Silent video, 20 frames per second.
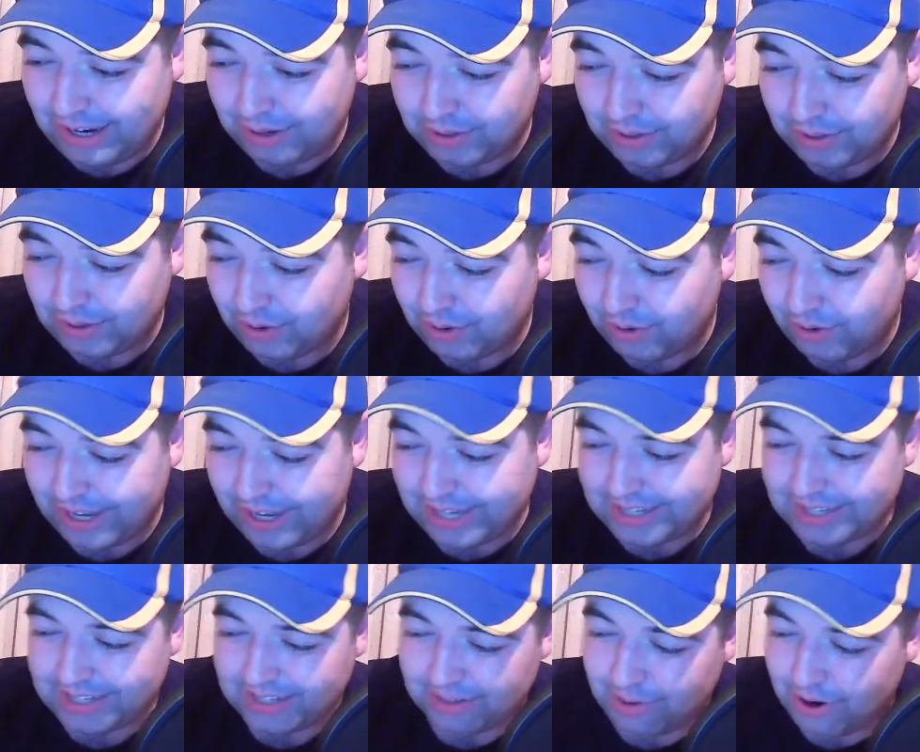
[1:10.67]
to go
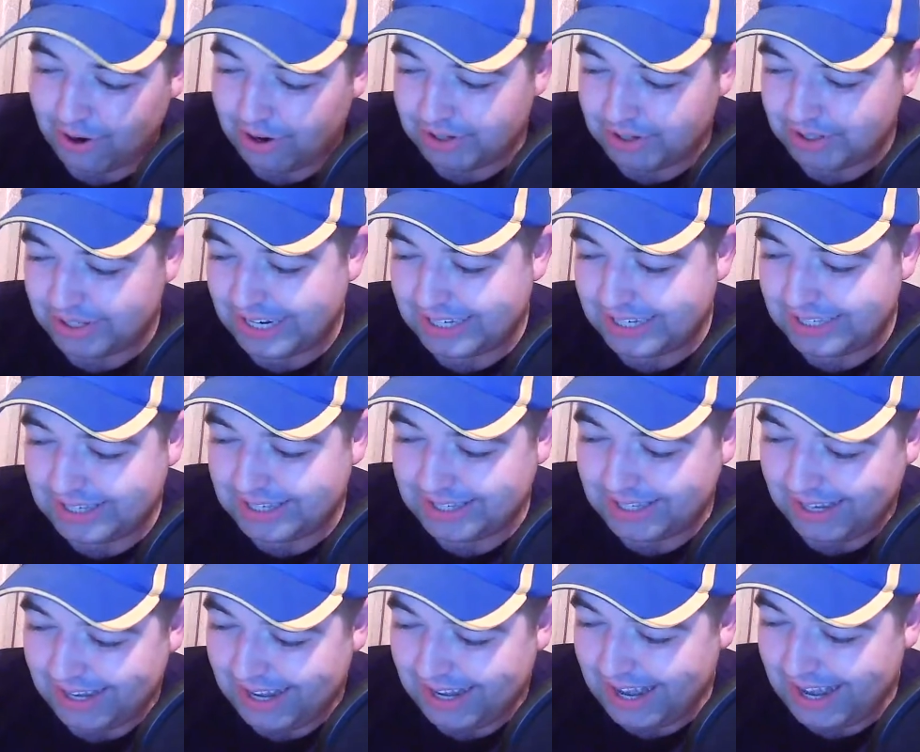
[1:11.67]
racing tomorrow, so that's
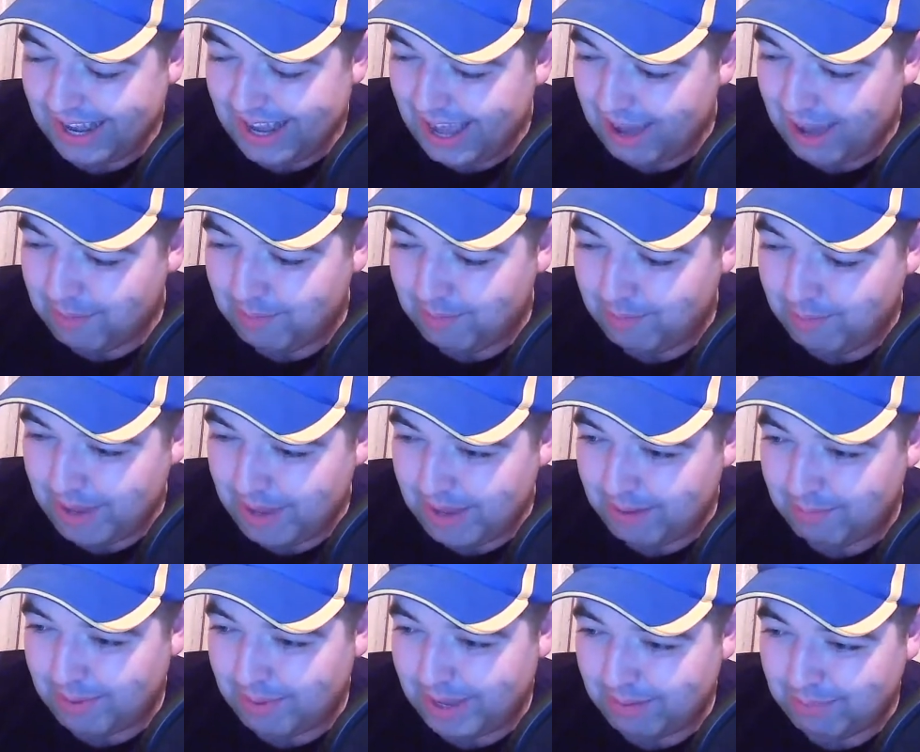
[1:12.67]
a
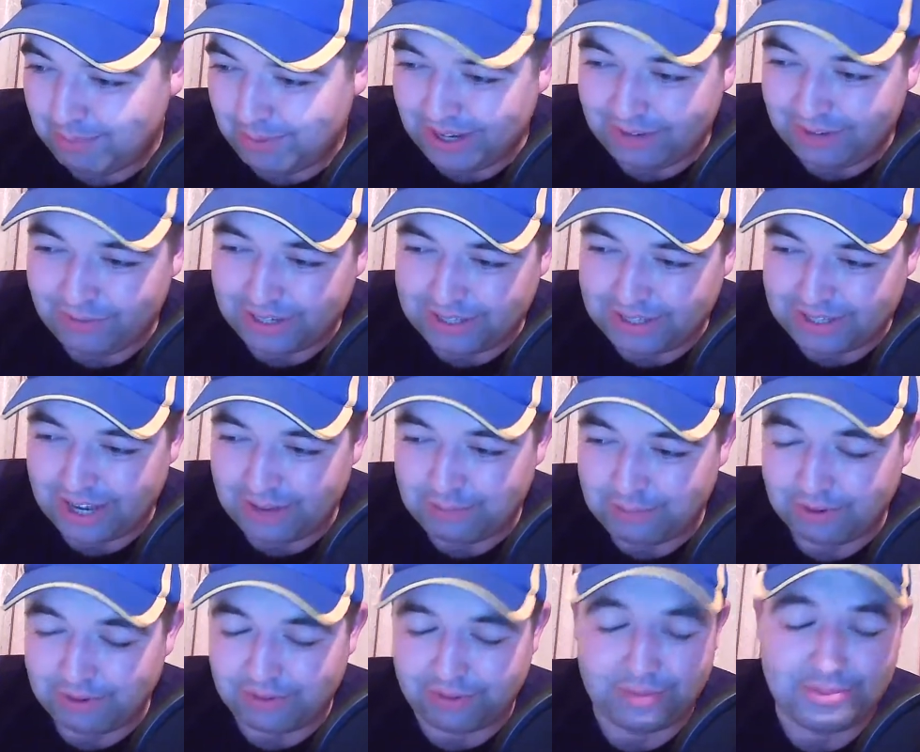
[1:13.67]
big bit of
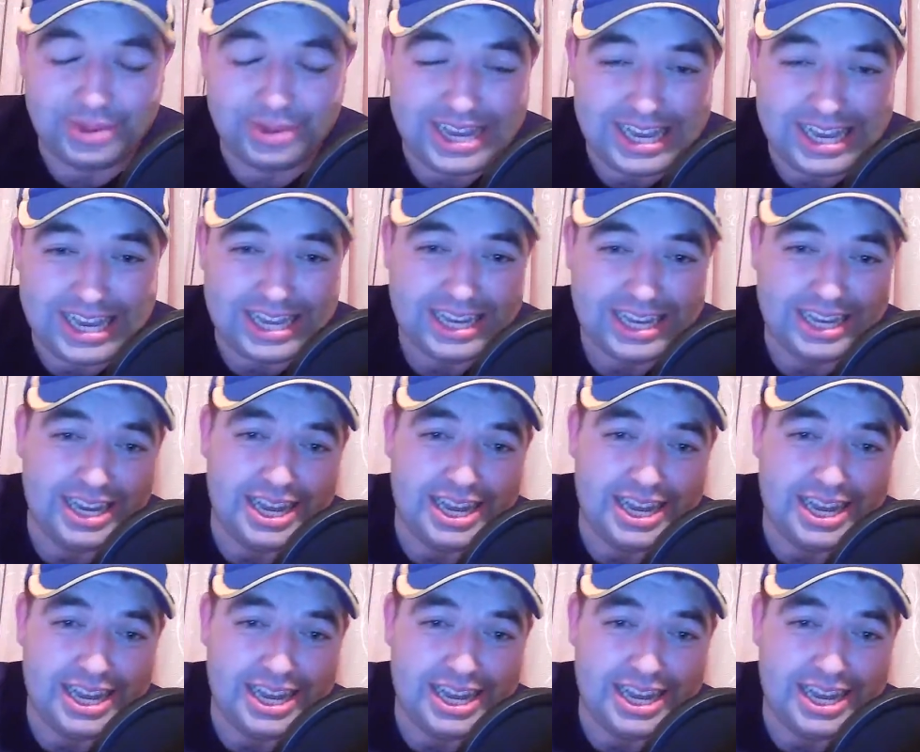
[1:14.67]
excitement for me.